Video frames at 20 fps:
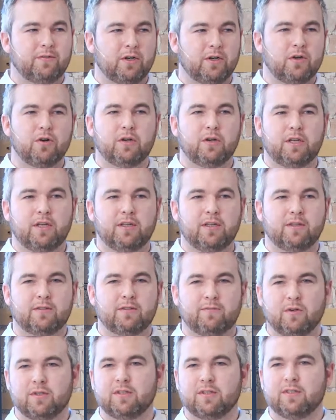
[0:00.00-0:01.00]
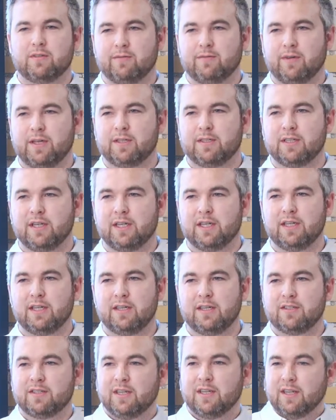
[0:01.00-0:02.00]
for cookies versus device
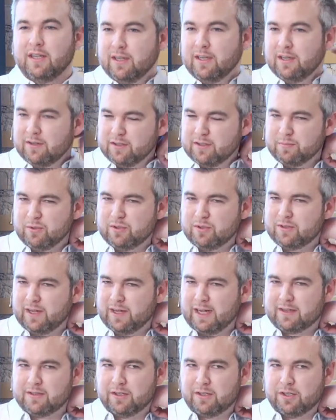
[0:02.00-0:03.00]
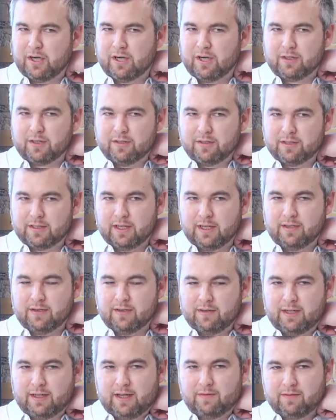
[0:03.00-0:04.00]
IDs. There's a bunch of excellent articles that
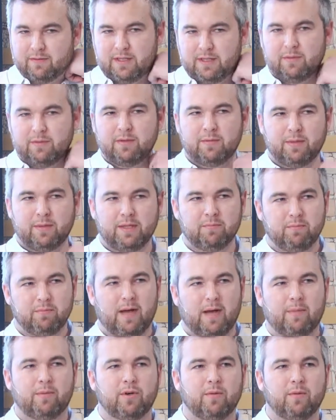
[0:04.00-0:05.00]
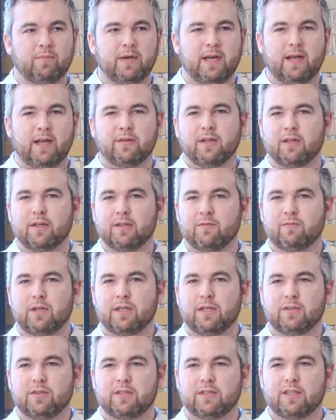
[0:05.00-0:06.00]
seem to be popping up now that'll
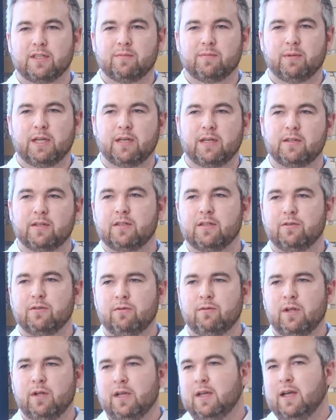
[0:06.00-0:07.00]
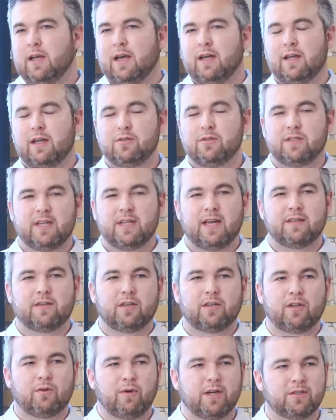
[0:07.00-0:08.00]
really just explain it to you. And then just
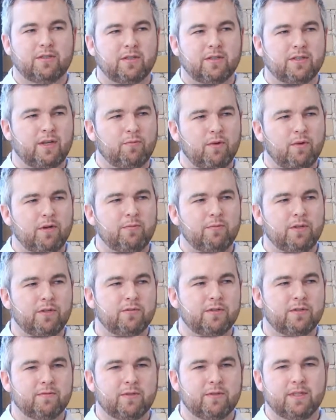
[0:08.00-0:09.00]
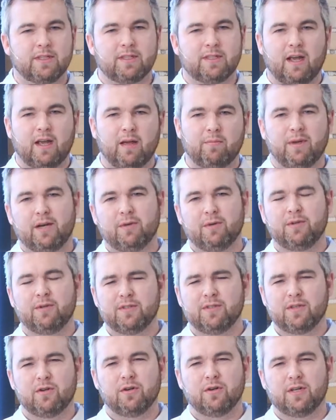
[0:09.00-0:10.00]
asking the questions like, what are we using for this campaign? Are we
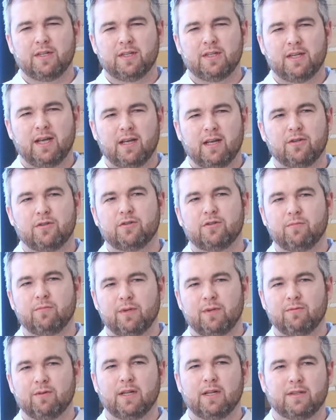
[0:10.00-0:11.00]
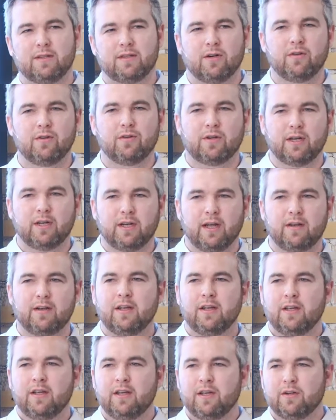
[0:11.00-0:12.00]
using cookies again, or should we really start looking at
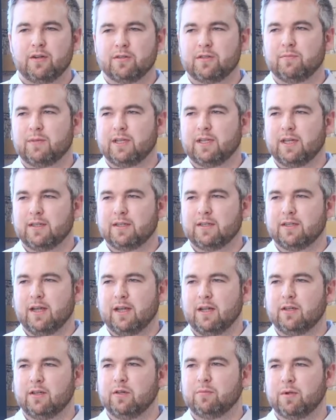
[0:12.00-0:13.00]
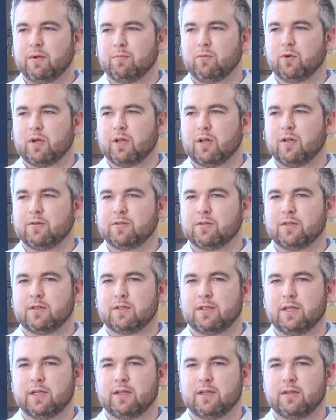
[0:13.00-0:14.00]
something that's a little bit more closer
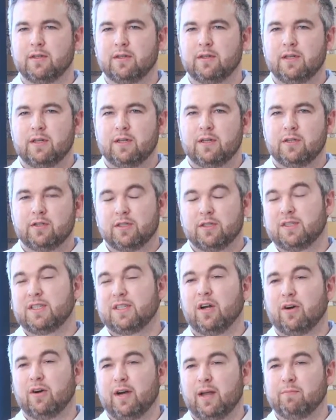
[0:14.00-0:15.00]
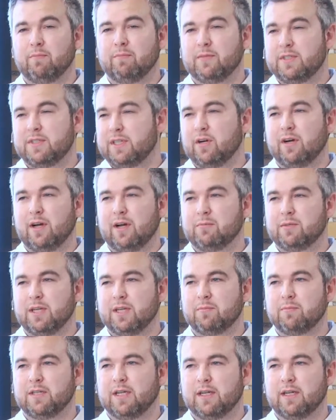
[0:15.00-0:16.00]
to CRM
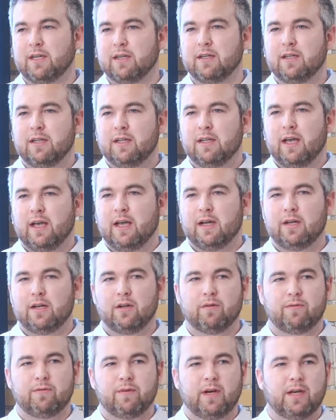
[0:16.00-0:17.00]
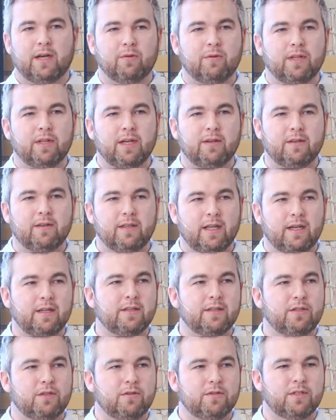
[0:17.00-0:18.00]
type data? And I know for anyone that
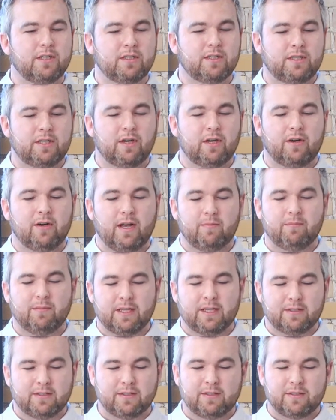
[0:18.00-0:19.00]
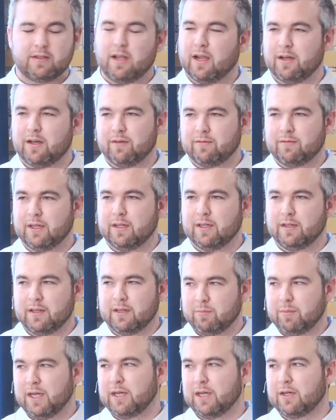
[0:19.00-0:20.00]
is using CRM, that's kind of
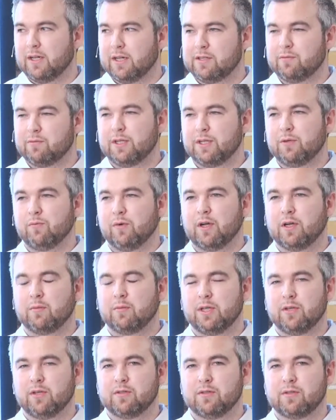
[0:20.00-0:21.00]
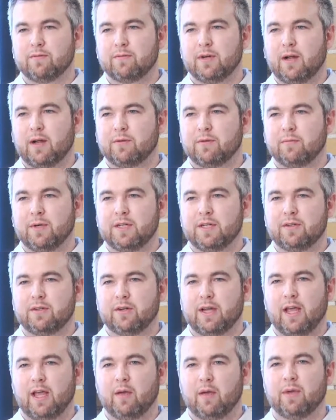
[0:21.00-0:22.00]
the pinnacle. That's what you want to be using for optimizing your
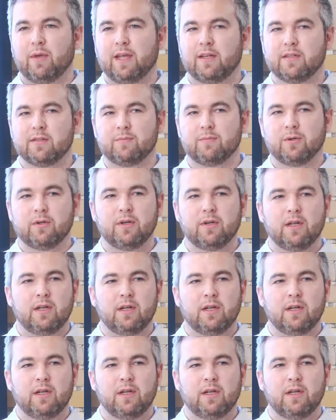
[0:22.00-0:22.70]
campaigns. But